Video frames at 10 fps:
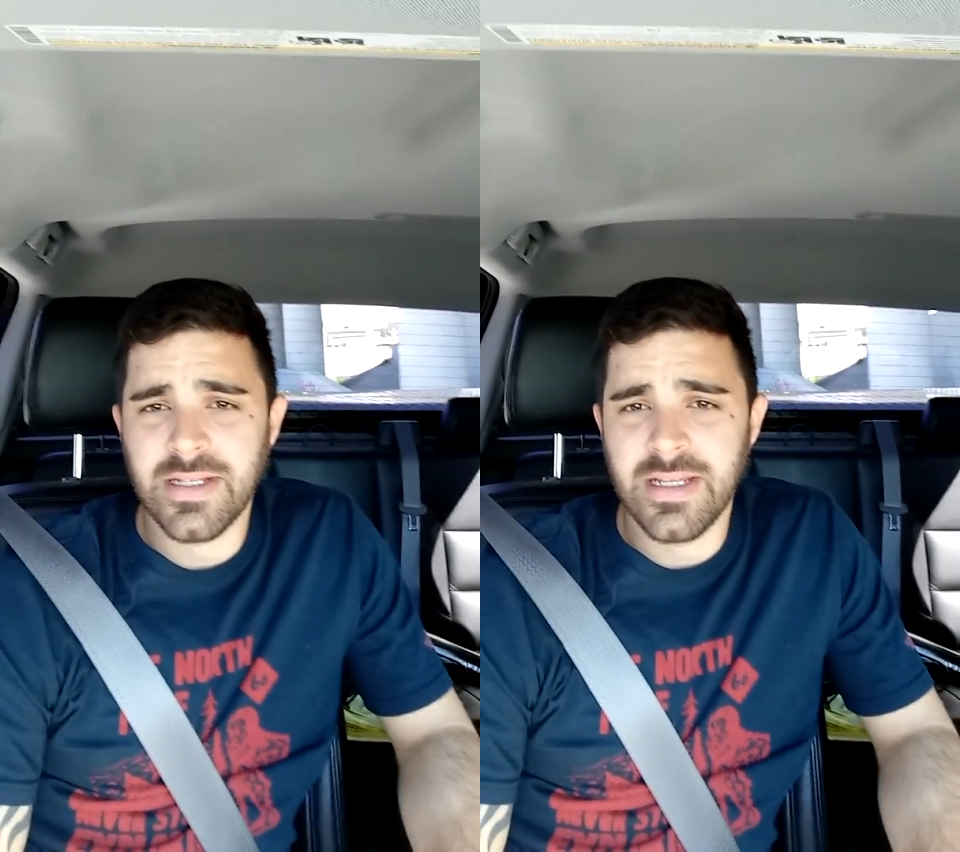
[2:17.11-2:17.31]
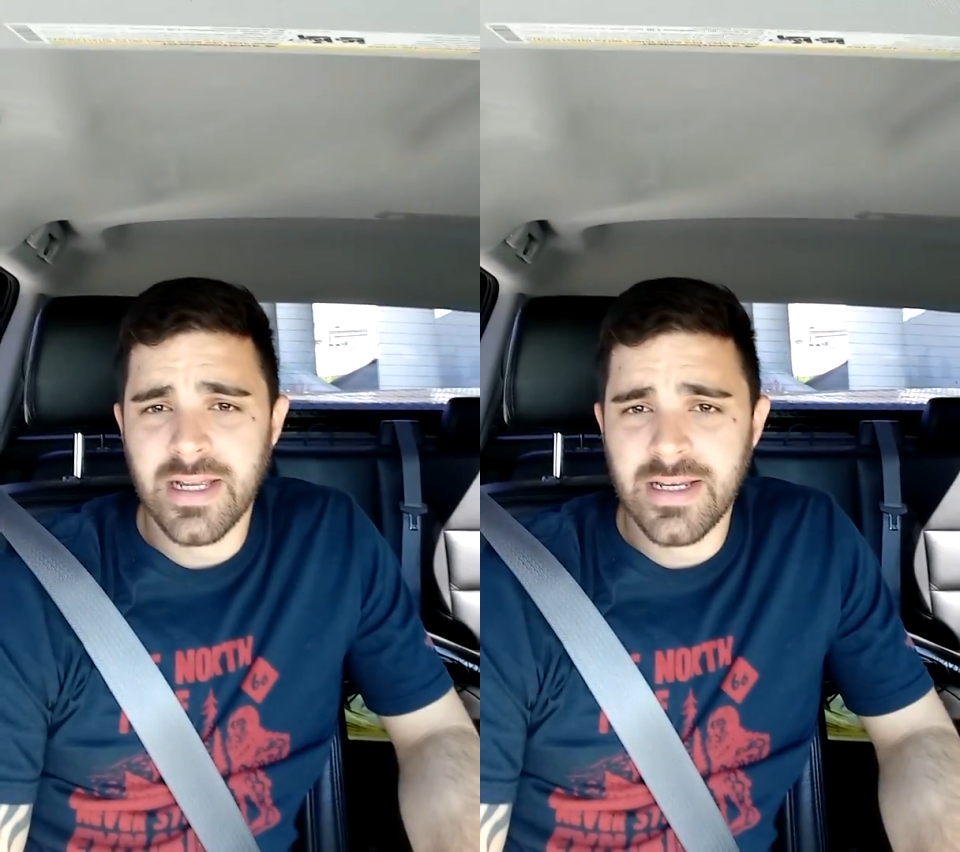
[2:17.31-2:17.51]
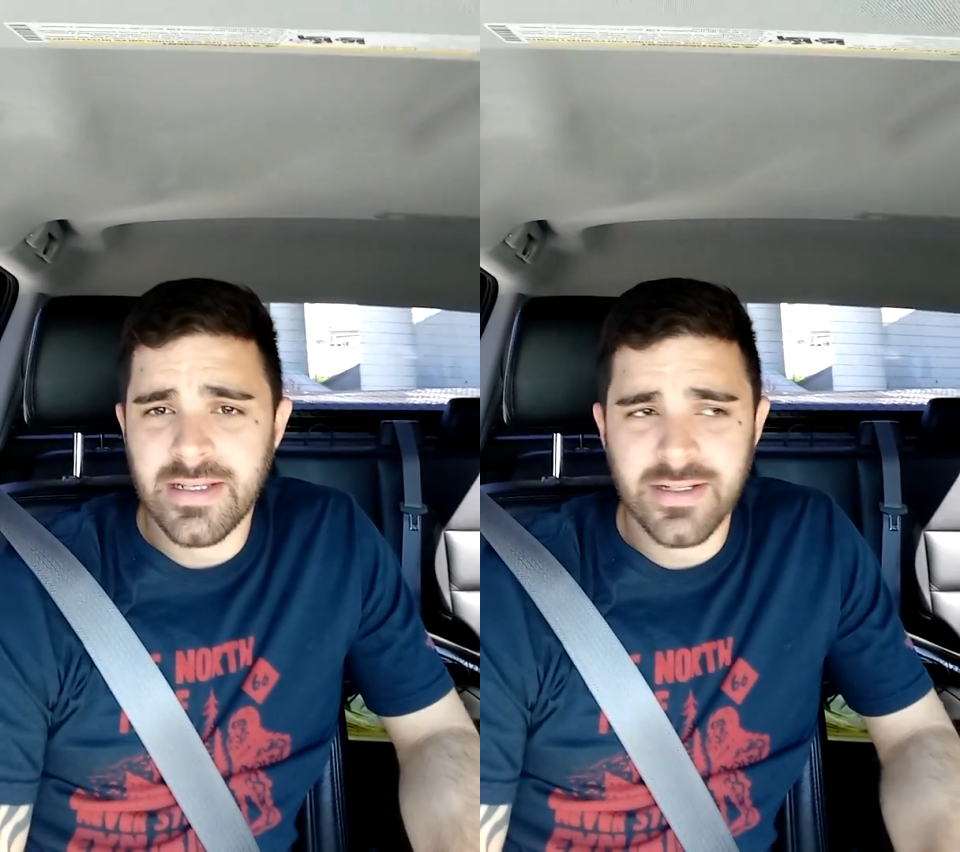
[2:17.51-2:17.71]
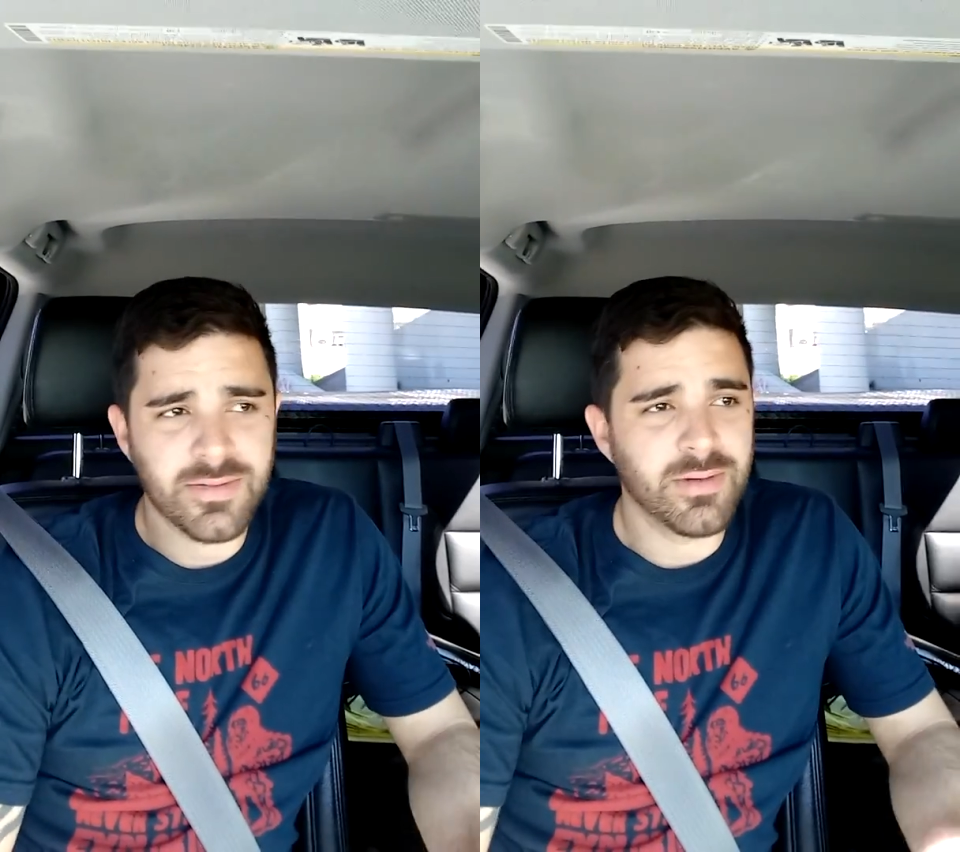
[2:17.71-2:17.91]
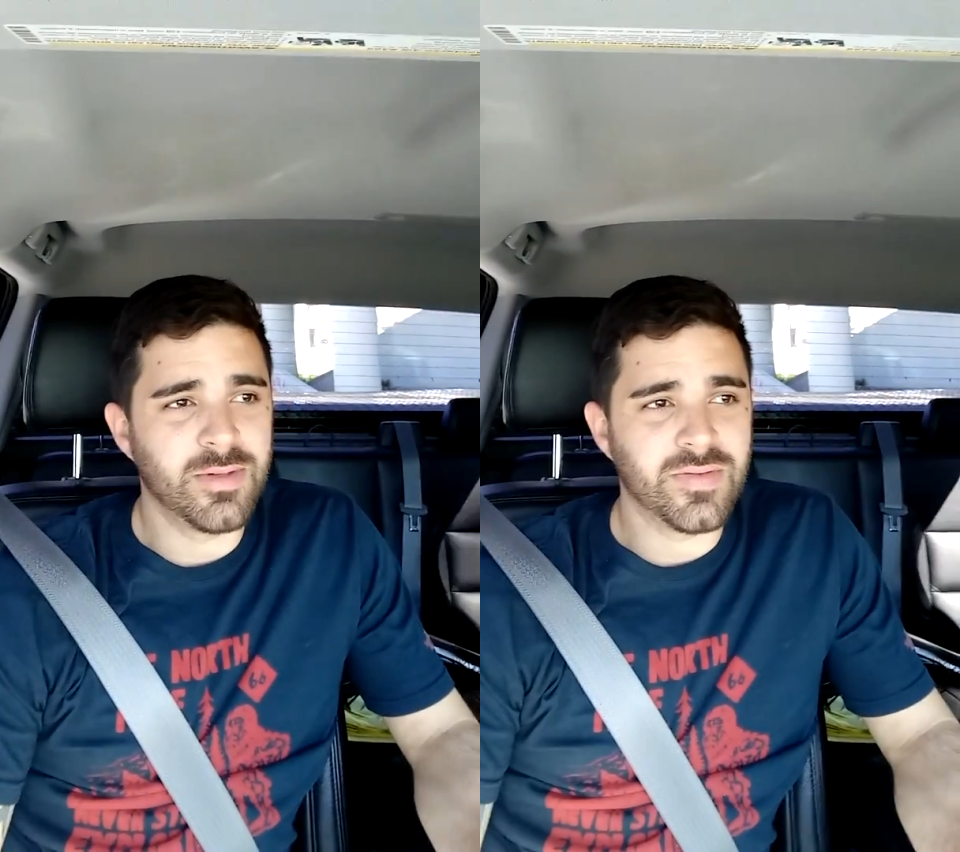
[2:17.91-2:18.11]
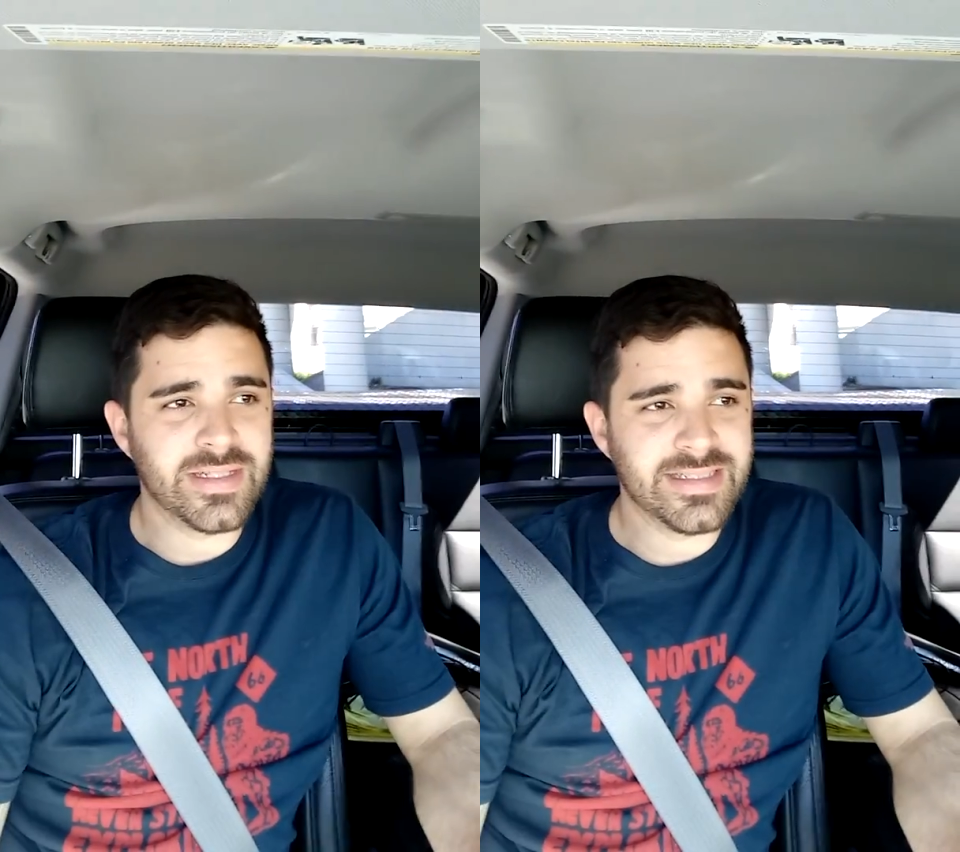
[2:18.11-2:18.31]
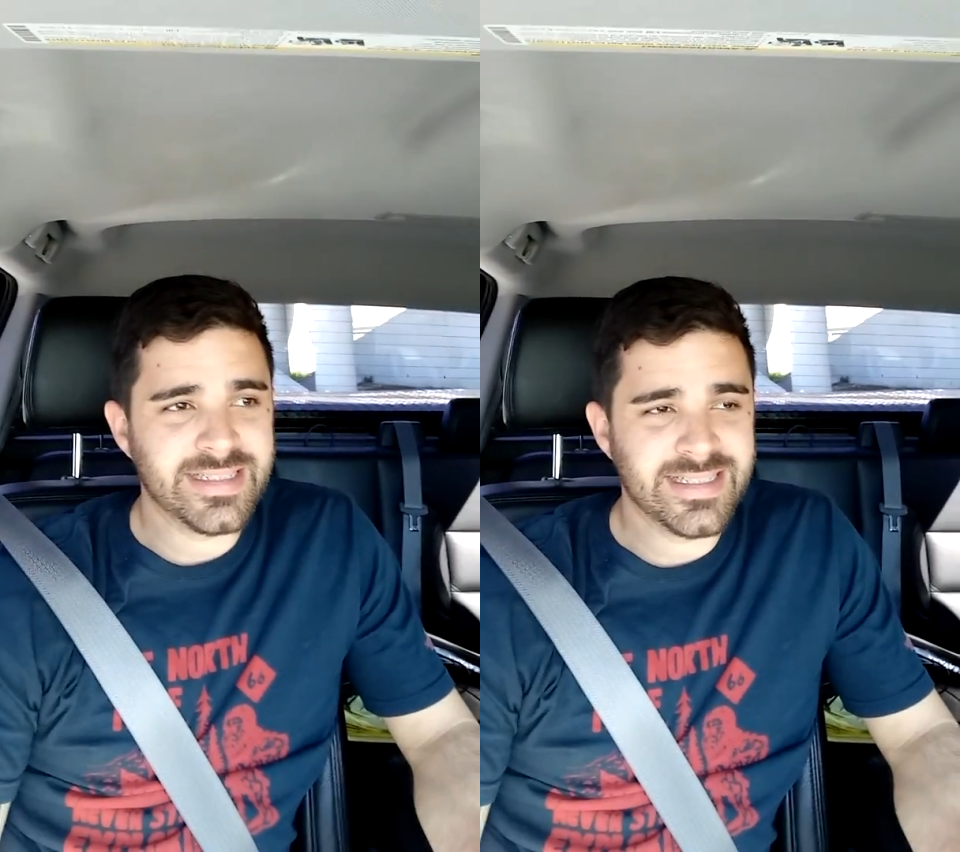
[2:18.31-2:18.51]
in England. We're moving